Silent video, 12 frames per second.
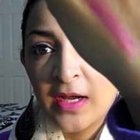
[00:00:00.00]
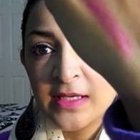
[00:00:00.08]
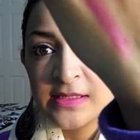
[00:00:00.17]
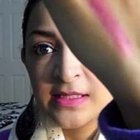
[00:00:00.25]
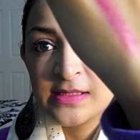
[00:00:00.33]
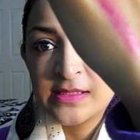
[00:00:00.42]
you
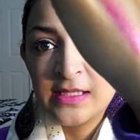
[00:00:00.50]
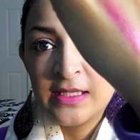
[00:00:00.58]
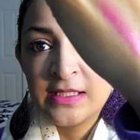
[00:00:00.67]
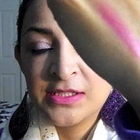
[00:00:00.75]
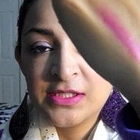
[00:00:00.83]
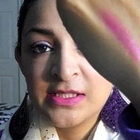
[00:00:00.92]
guys can see
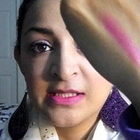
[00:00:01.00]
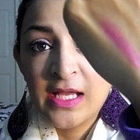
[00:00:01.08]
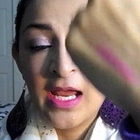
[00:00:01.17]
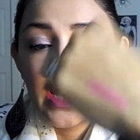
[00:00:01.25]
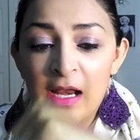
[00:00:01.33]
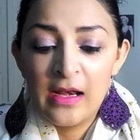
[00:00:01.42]
it is just
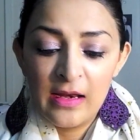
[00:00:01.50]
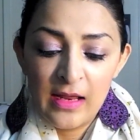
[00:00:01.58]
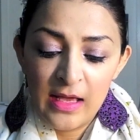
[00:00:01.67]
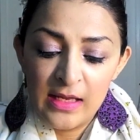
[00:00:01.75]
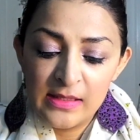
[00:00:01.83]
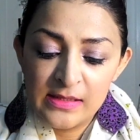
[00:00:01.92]
a
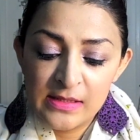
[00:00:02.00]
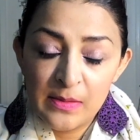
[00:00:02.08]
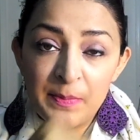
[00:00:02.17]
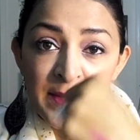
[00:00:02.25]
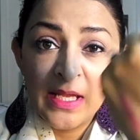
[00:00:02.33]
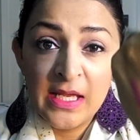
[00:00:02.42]
nice
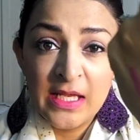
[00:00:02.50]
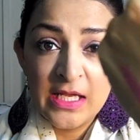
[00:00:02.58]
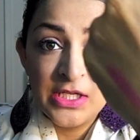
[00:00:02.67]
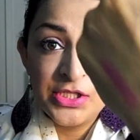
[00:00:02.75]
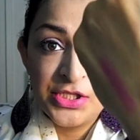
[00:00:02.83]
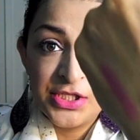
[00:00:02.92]

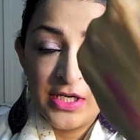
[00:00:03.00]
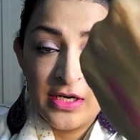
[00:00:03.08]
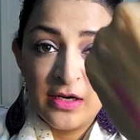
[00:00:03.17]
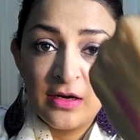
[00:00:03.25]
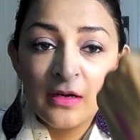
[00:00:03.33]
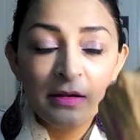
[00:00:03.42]
pinky
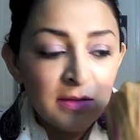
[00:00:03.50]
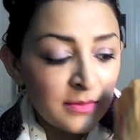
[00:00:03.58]
sheer.